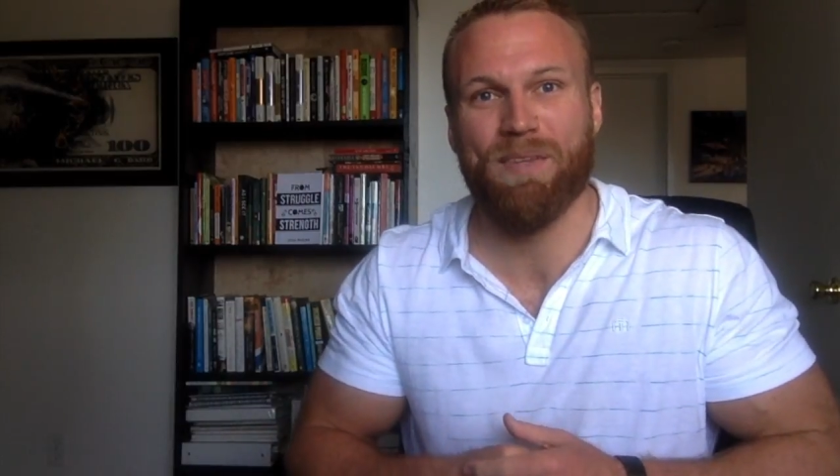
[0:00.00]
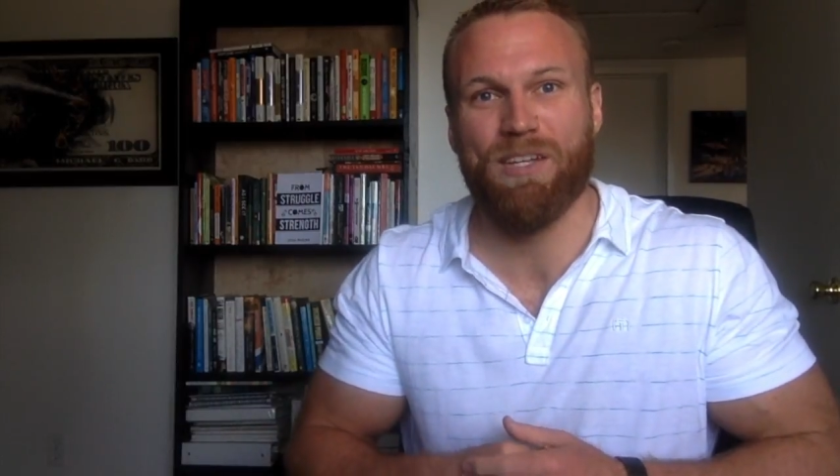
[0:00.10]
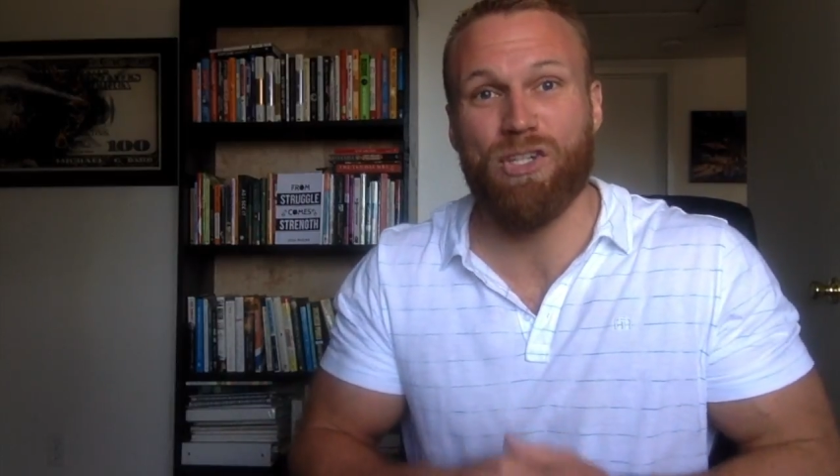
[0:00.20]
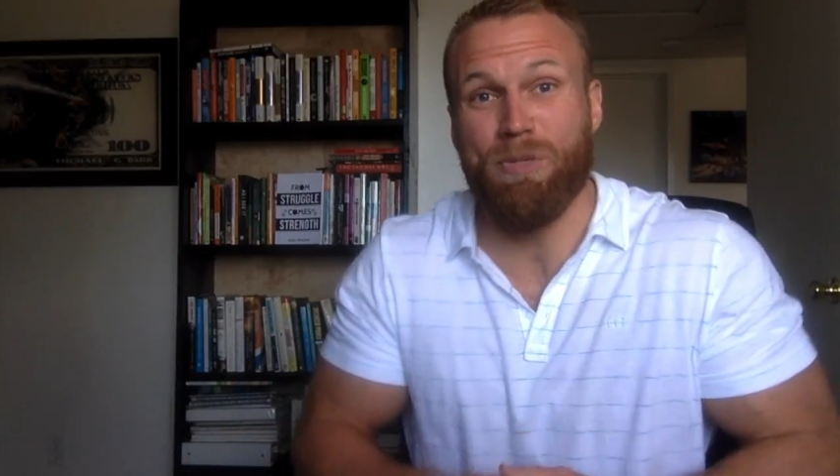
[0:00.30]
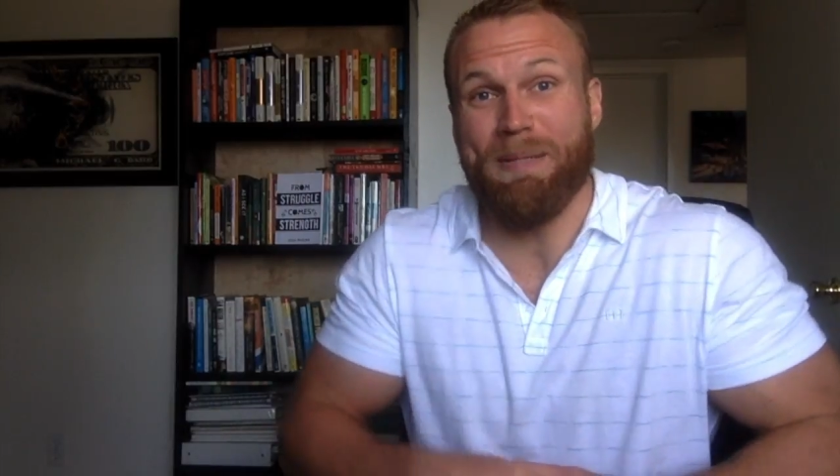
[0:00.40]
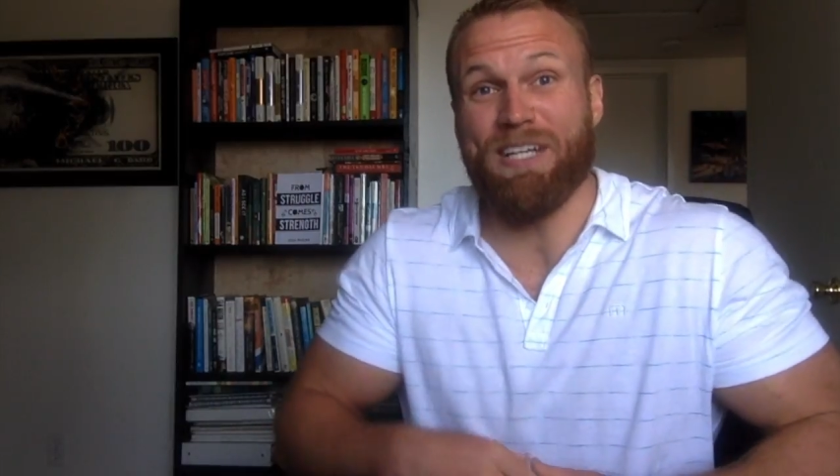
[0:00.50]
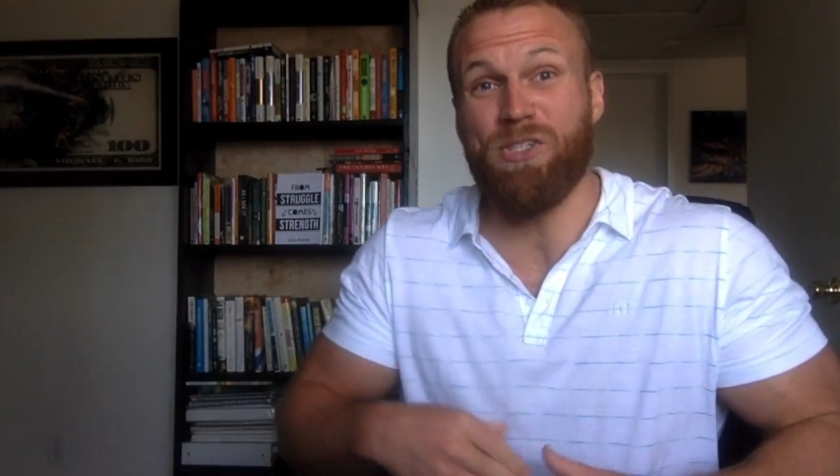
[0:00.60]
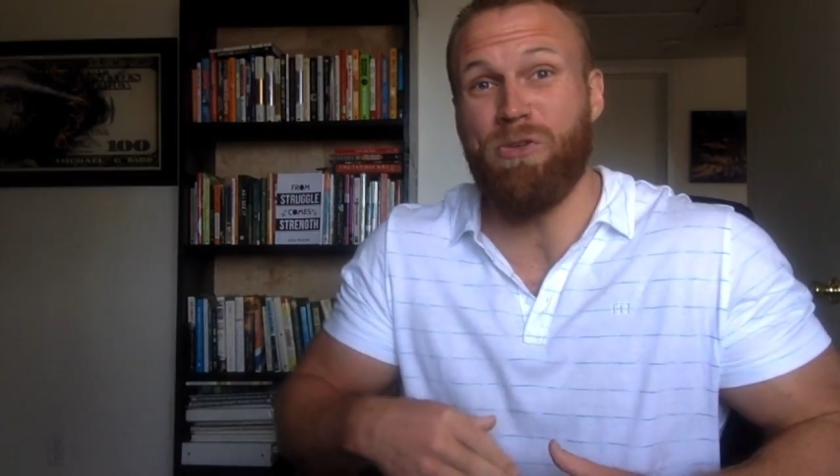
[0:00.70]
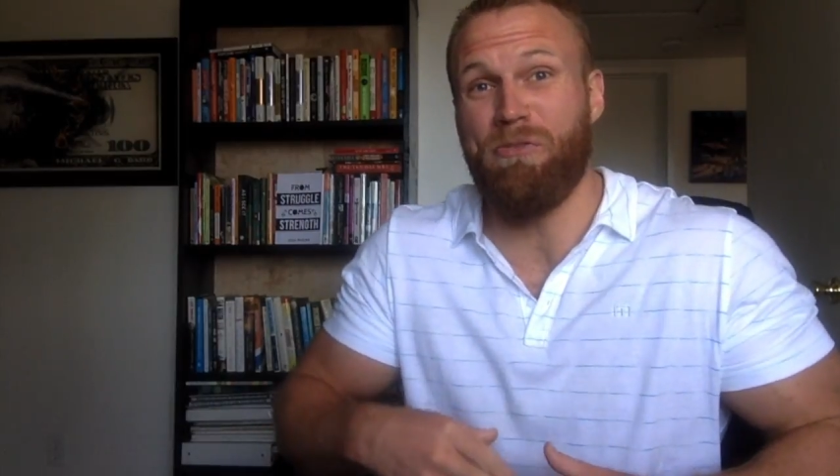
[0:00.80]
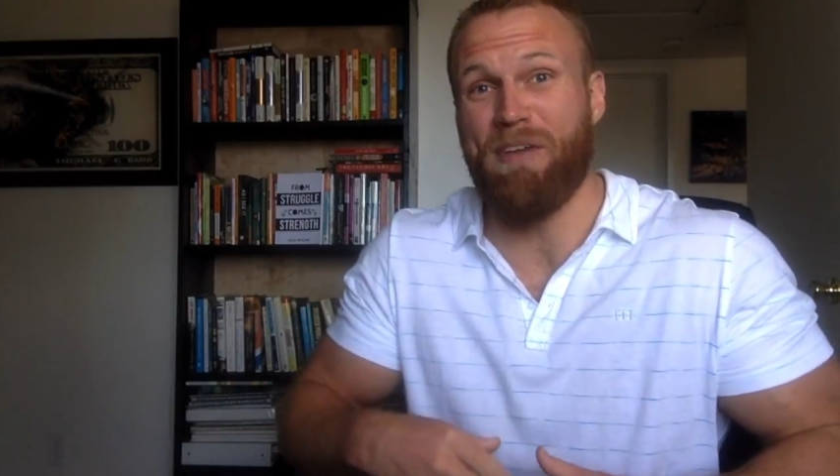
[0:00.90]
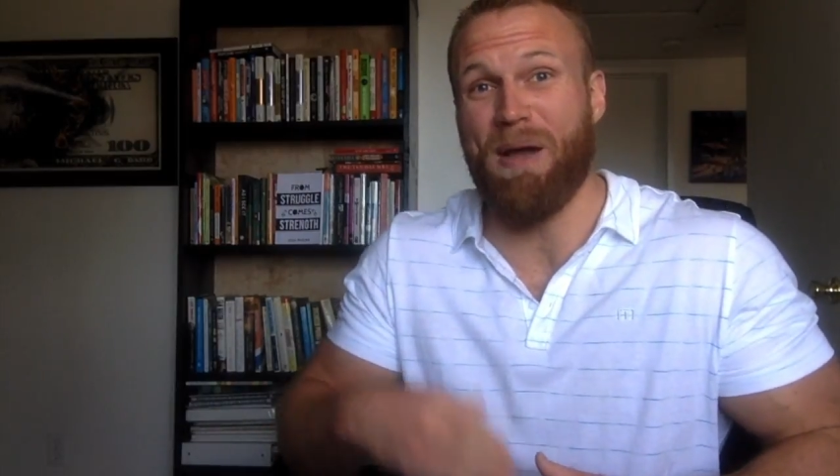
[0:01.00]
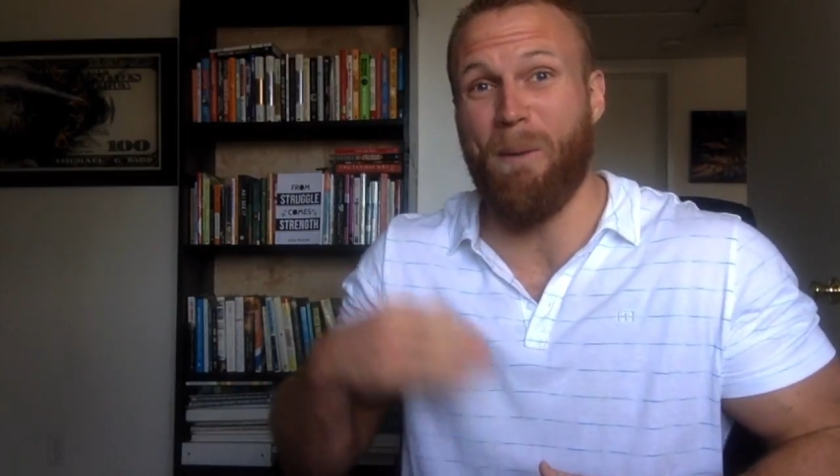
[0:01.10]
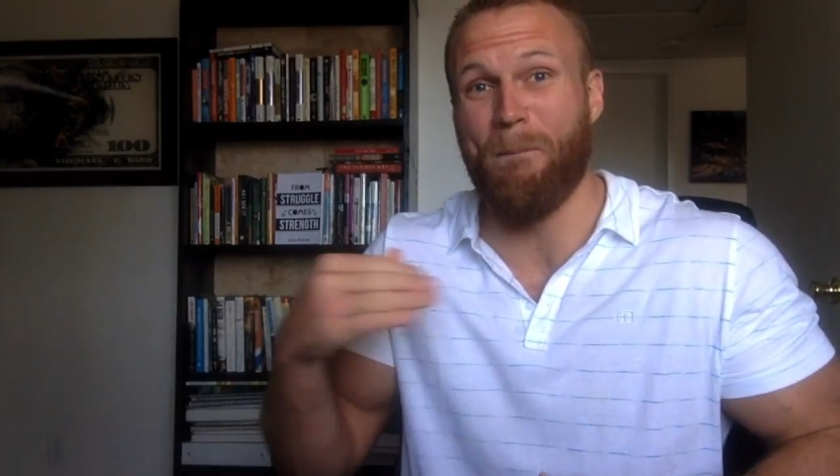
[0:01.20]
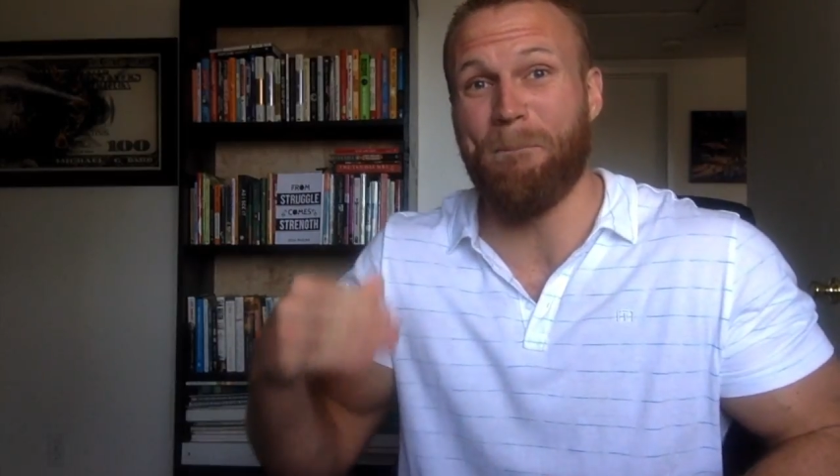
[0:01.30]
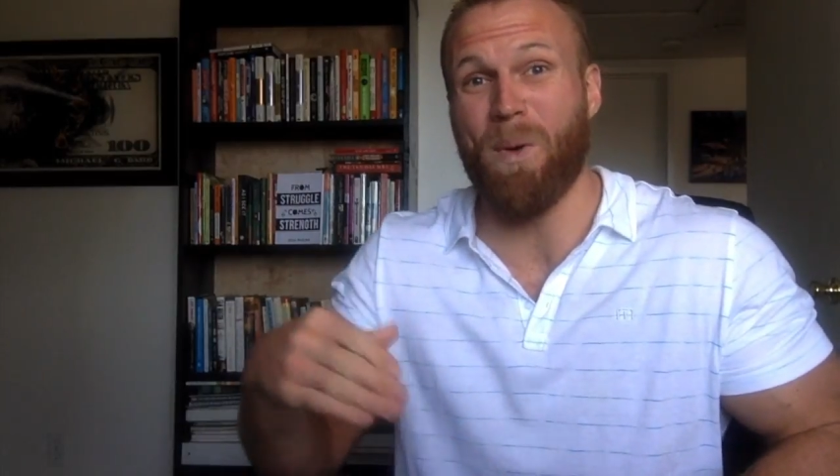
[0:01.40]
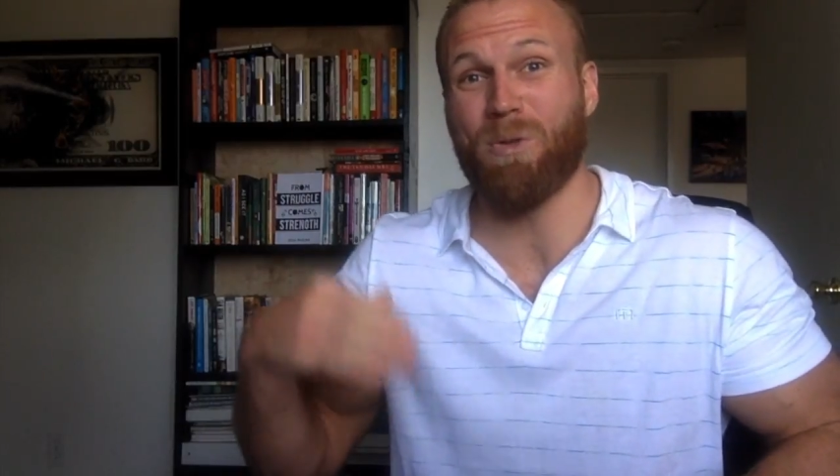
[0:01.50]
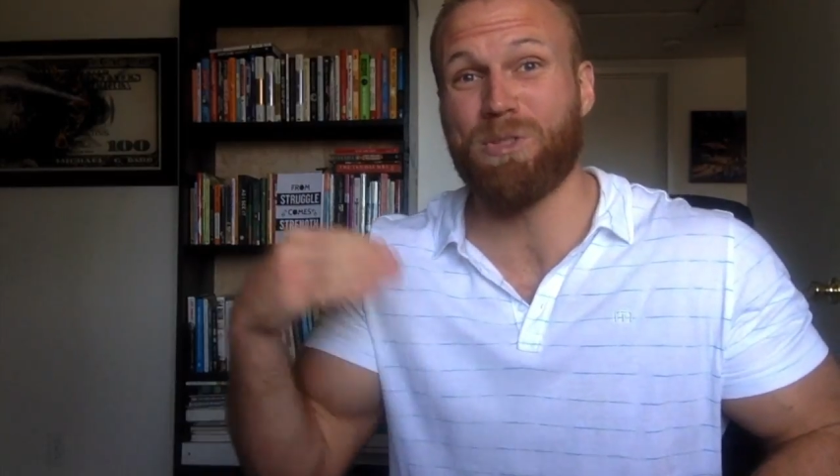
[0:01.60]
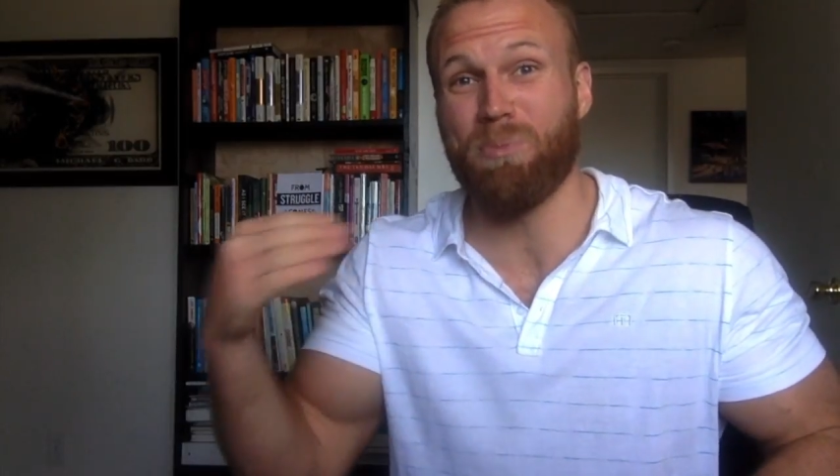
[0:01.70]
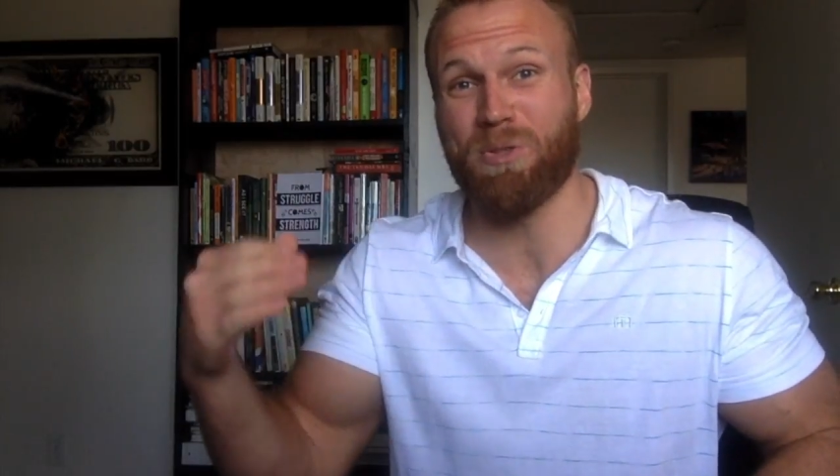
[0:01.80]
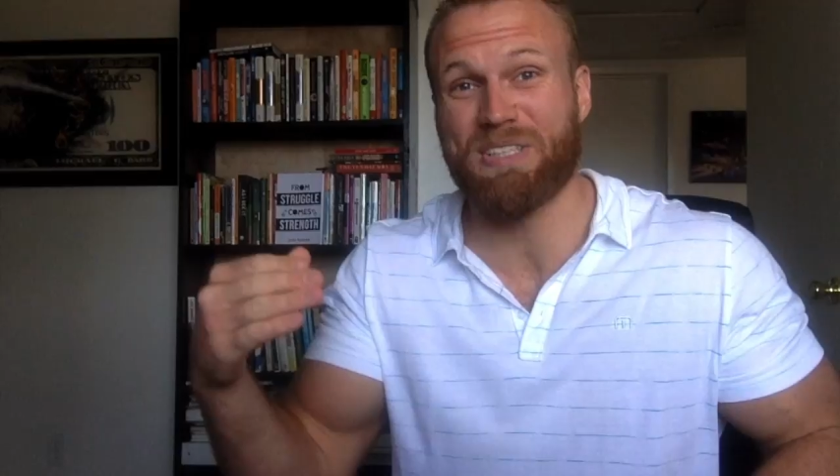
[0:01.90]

Just because you fail multiple